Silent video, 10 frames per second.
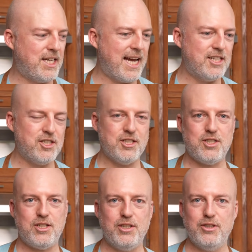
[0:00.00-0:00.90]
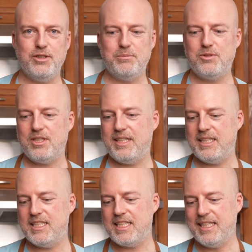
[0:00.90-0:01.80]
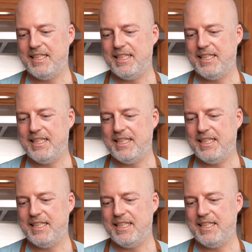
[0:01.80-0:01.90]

gadget tubes and